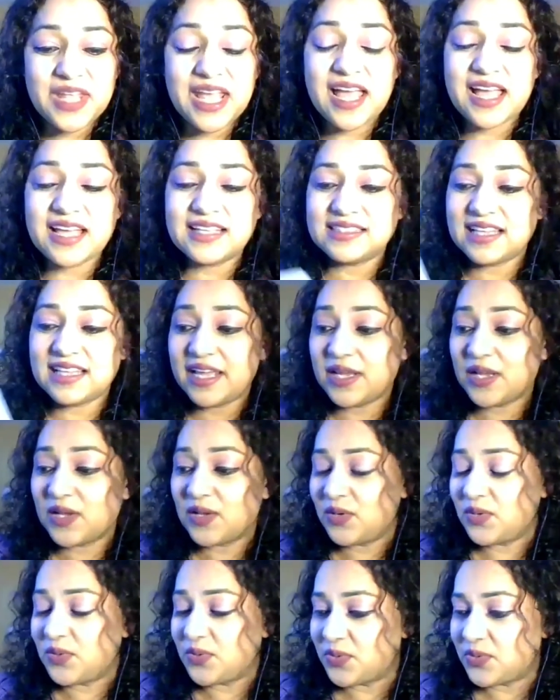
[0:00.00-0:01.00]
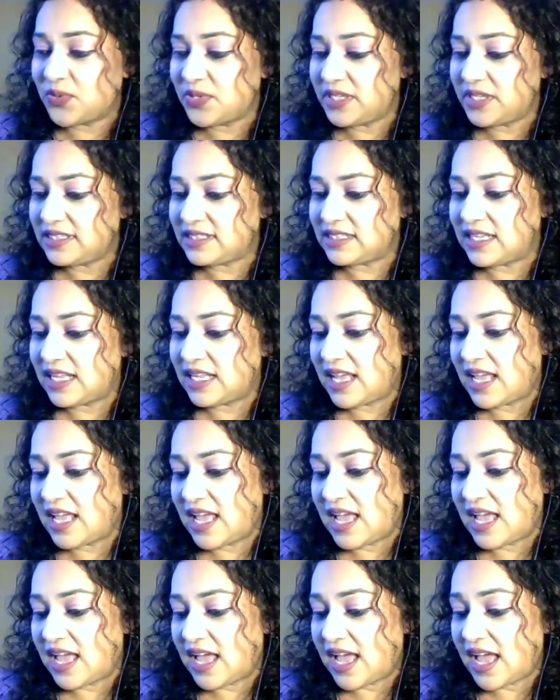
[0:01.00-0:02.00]
as I close,
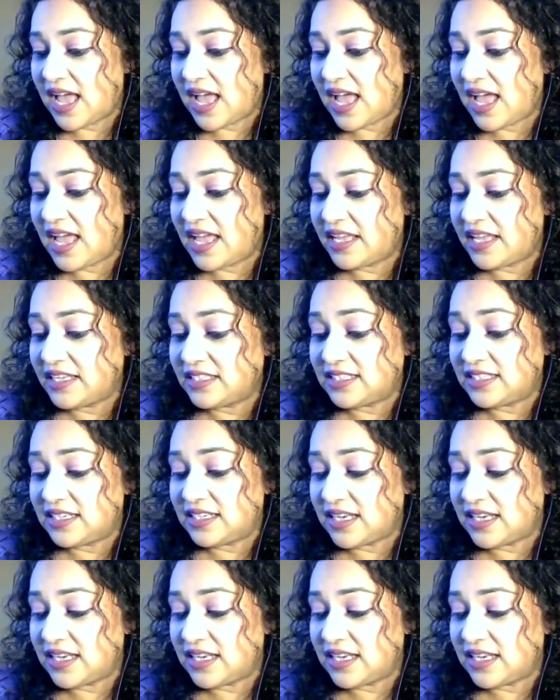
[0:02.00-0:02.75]
I